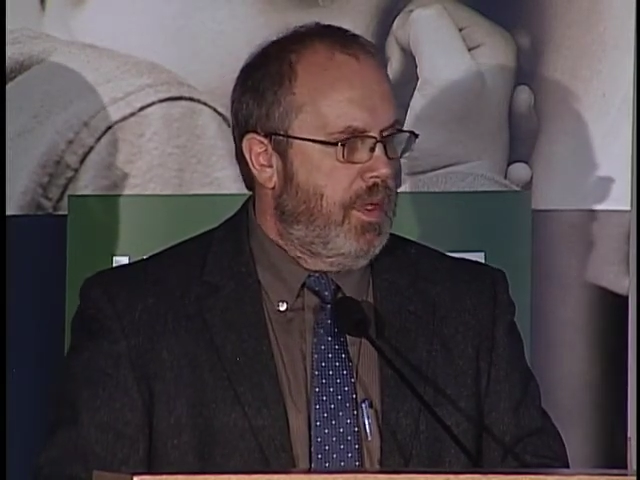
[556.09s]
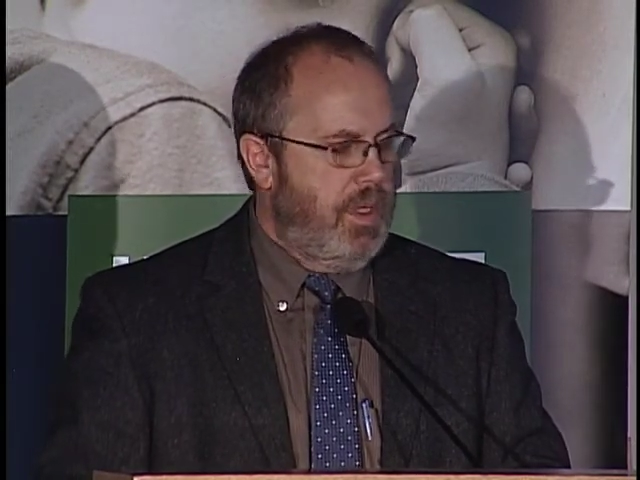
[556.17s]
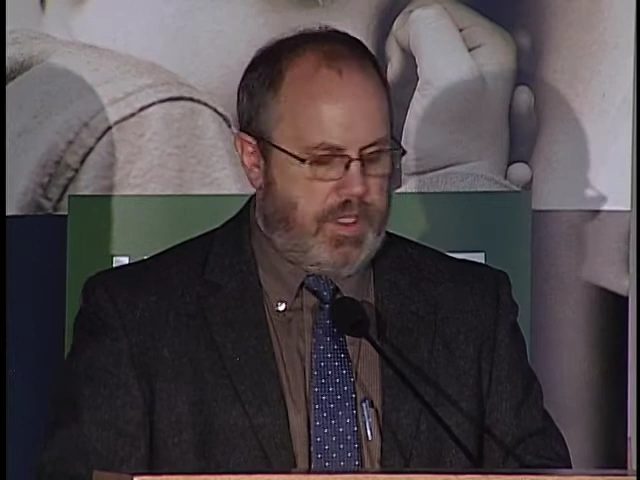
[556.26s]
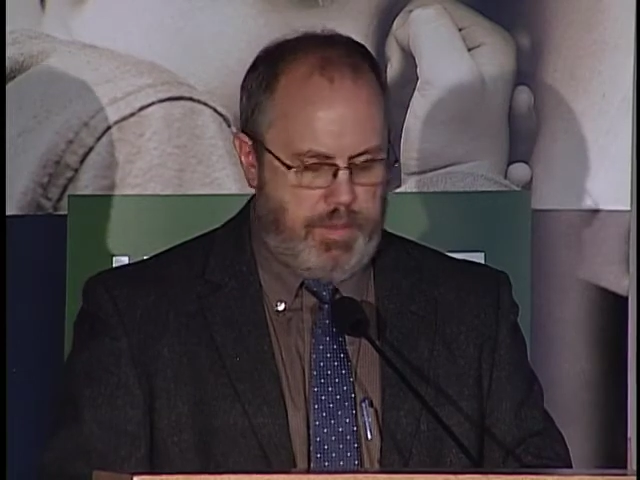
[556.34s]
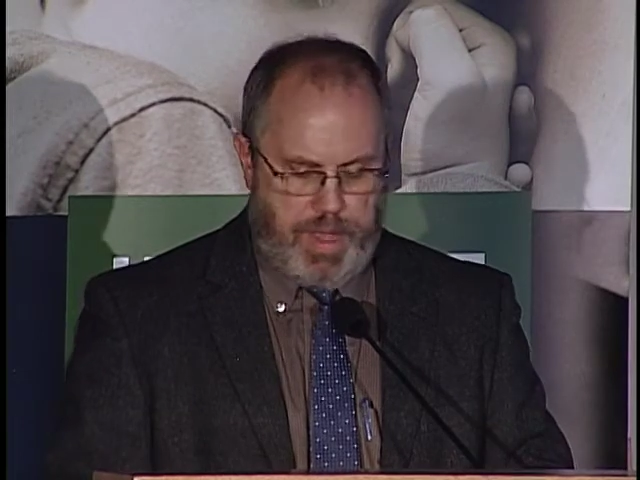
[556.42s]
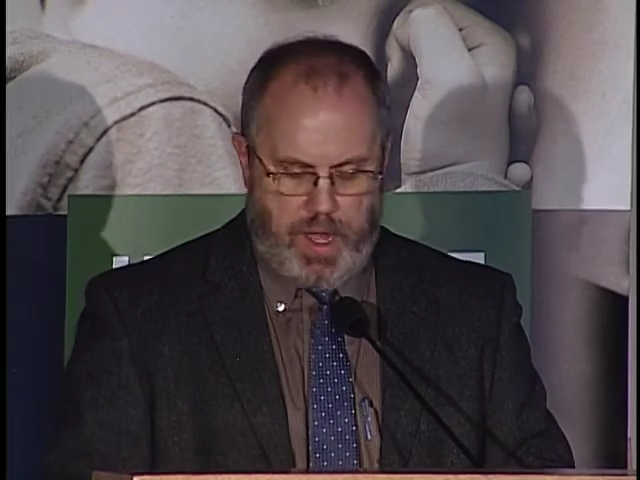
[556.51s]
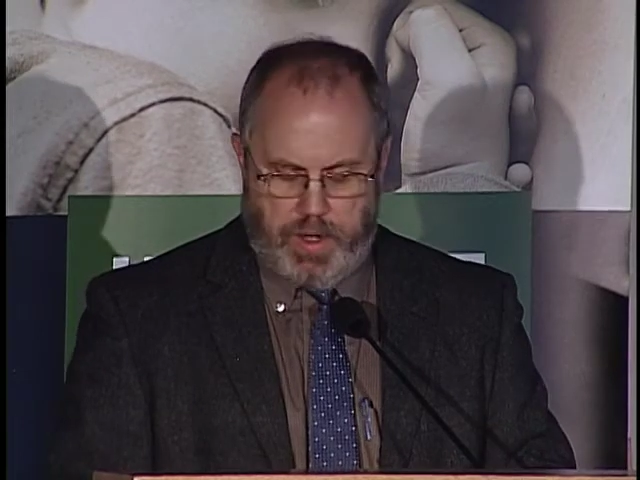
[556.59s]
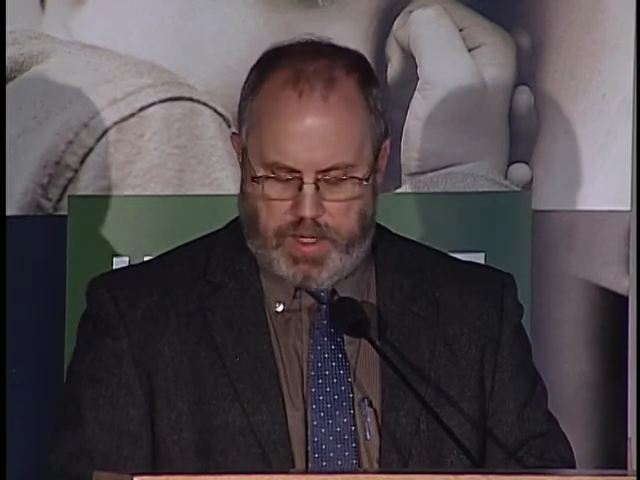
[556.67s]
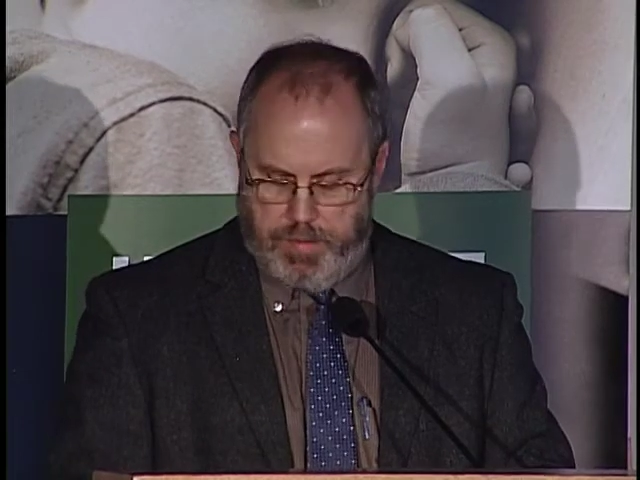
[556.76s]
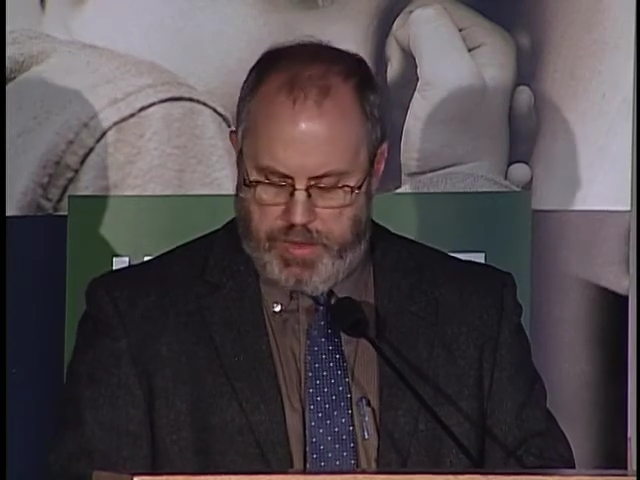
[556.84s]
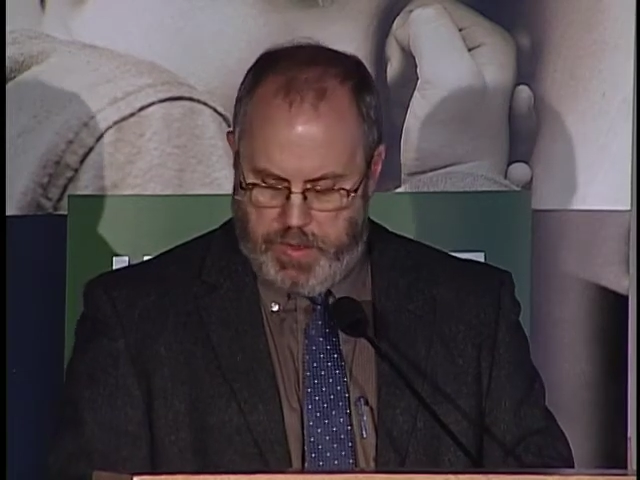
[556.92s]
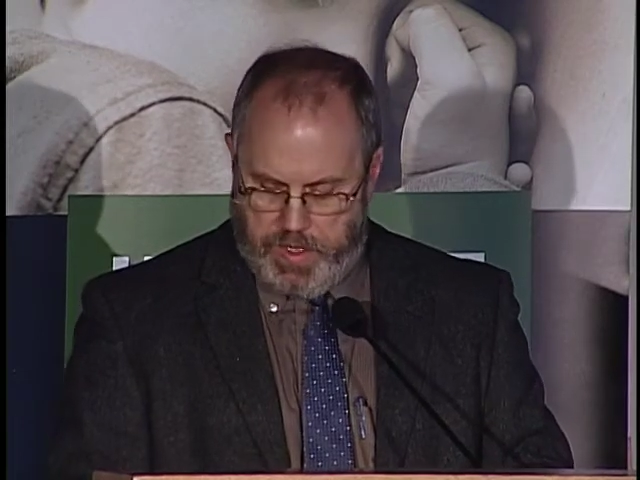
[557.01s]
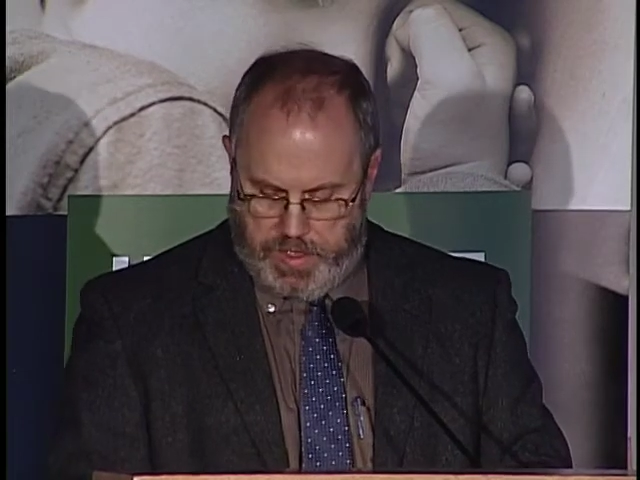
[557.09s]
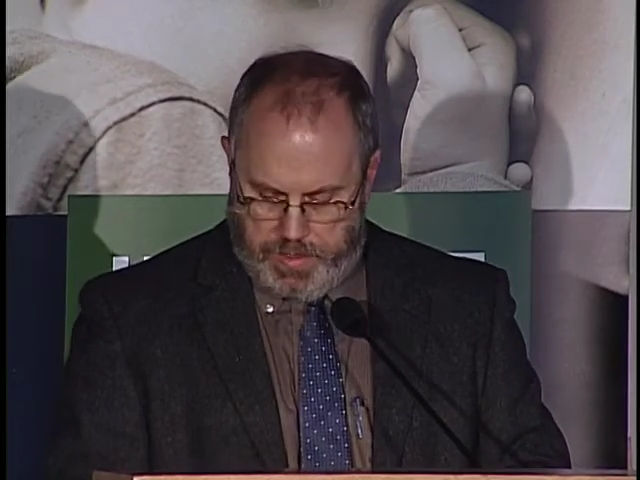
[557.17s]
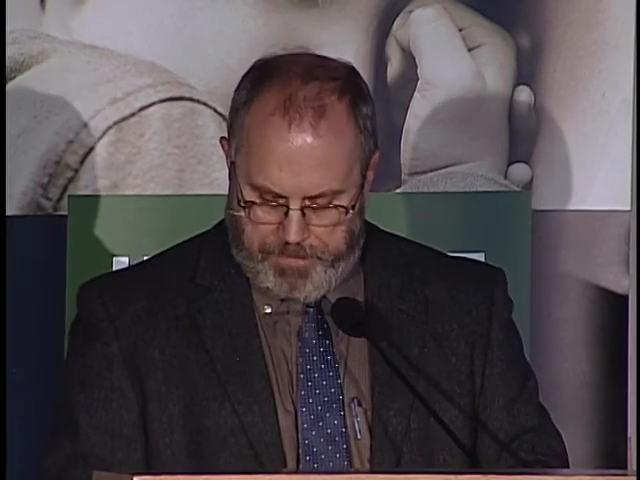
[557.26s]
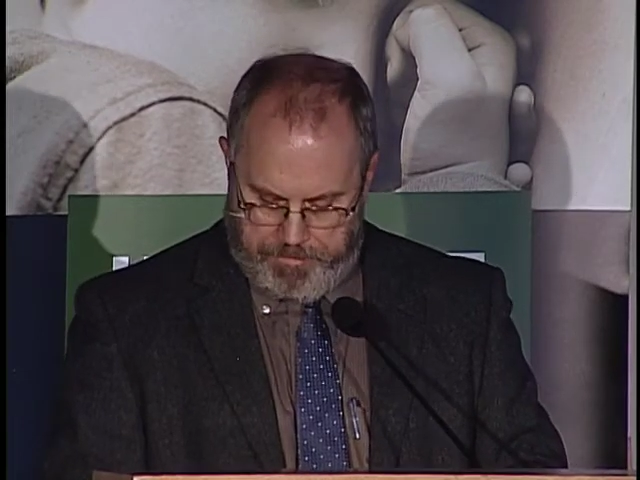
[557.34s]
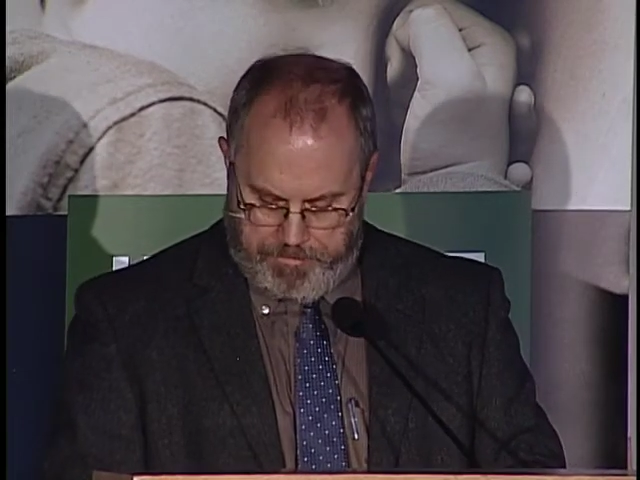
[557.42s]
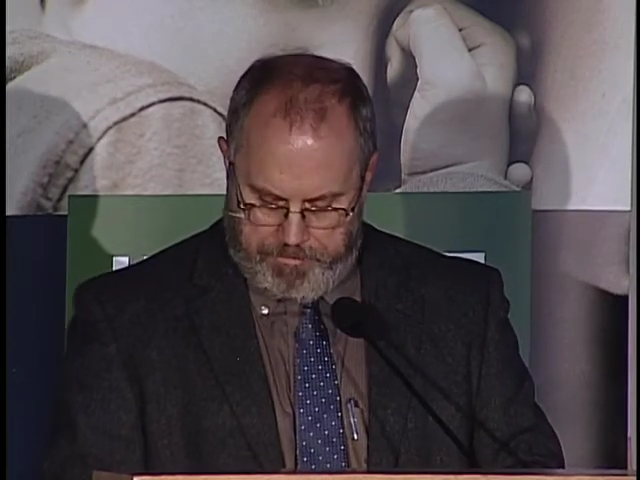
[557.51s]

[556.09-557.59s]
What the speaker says: It's about our community,